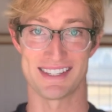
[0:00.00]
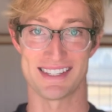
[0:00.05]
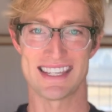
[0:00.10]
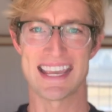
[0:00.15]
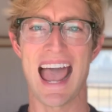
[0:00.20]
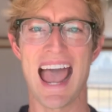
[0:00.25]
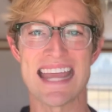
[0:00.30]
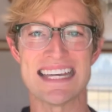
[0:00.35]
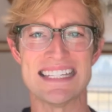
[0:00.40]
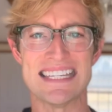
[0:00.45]
the
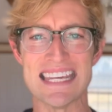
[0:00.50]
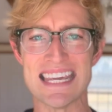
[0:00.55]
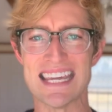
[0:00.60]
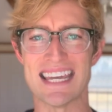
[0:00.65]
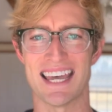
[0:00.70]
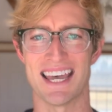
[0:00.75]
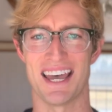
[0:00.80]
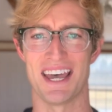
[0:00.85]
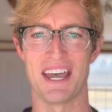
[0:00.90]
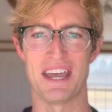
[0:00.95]
idea
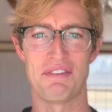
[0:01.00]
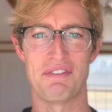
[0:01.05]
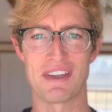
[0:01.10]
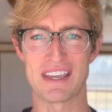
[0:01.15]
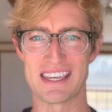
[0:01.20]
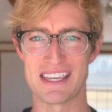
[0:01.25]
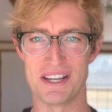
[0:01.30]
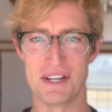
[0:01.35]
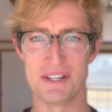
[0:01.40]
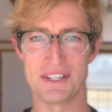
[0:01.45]
of a
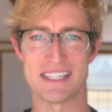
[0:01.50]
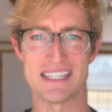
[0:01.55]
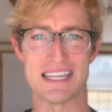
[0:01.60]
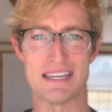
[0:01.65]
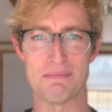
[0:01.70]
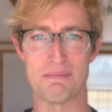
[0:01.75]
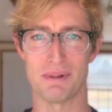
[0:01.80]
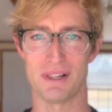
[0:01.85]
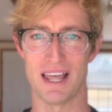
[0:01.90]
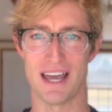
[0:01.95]
guilty
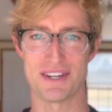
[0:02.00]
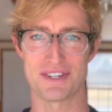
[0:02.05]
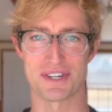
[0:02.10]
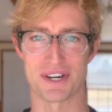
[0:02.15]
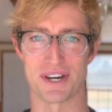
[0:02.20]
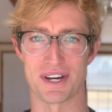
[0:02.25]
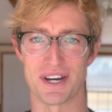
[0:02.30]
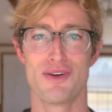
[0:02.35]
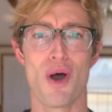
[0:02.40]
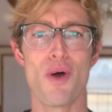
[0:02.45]

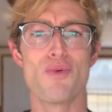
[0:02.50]
pleasure.